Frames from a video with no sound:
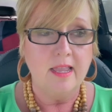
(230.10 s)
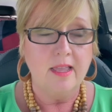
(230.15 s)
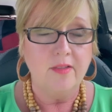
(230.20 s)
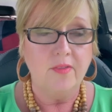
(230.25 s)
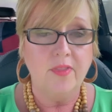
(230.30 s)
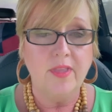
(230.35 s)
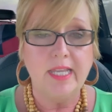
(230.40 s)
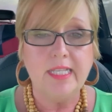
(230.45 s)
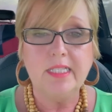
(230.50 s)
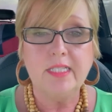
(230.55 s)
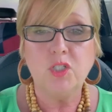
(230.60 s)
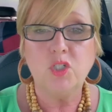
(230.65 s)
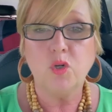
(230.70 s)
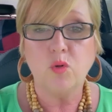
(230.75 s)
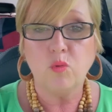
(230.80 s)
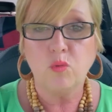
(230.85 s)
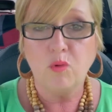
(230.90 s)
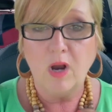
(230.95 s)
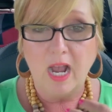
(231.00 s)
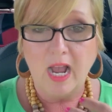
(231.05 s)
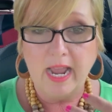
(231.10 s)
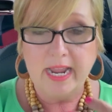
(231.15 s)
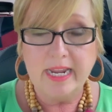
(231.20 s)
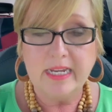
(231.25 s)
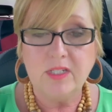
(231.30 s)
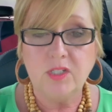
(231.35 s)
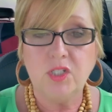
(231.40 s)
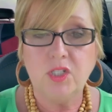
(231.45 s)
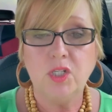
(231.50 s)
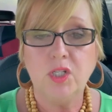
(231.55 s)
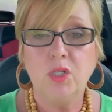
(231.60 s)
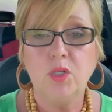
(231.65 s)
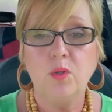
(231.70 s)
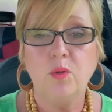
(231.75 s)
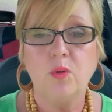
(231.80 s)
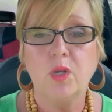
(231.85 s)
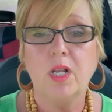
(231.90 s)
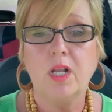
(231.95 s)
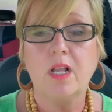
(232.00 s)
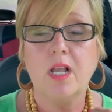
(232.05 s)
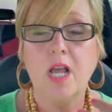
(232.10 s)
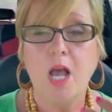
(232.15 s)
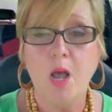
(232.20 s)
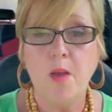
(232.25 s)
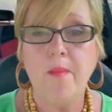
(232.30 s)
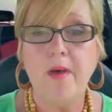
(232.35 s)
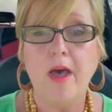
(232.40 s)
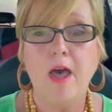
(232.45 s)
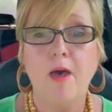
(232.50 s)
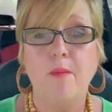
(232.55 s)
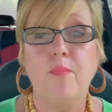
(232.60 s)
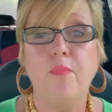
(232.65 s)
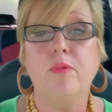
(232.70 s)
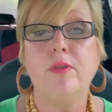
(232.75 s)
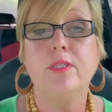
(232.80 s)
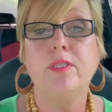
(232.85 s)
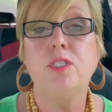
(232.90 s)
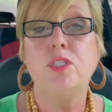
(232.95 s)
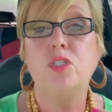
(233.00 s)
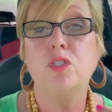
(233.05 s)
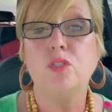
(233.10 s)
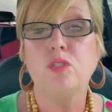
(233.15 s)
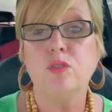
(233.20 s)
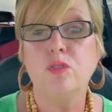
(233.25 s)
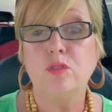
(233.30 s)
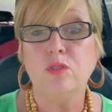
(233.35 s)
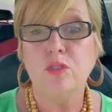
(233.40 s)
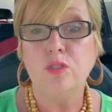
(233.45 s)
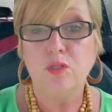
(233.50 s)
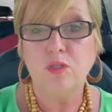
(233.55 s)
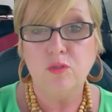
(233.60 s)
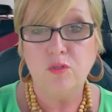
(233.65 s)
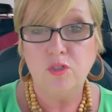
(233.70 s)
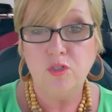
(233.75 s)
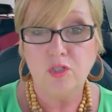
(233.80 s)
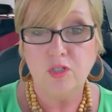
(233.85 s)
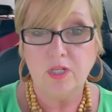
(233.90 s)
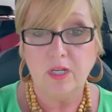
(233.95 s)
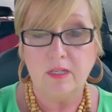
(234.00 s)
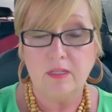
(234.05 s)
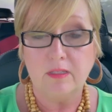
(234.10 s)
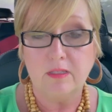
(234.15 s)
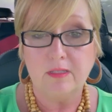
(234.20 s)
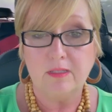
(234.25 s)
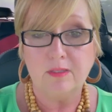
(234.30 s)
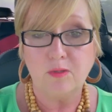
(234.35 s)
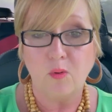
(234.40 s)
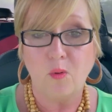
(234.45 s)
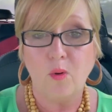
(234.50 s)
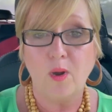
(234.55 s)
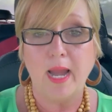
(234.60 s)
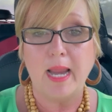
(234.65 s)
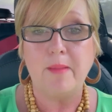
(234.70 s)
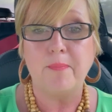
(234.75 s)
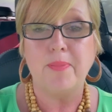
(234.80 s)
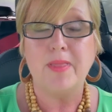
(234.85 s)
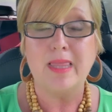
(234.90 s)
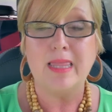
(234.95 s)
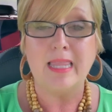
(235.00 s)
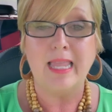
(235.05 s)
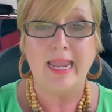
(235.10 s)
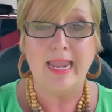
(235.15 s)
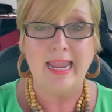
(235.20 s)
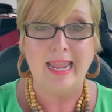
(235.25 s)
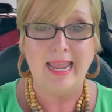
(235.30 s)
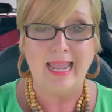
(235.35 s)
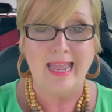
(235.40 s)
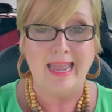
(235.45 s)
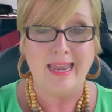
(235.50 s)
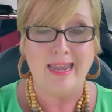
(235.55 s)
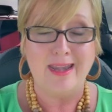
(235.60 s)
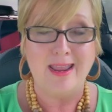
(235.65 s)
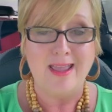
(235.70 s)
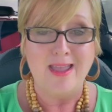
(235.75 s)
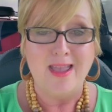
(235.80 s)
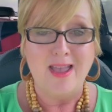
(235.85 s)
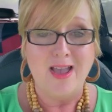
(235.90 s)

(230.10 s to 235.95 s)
let's try to come up with solutions or a plan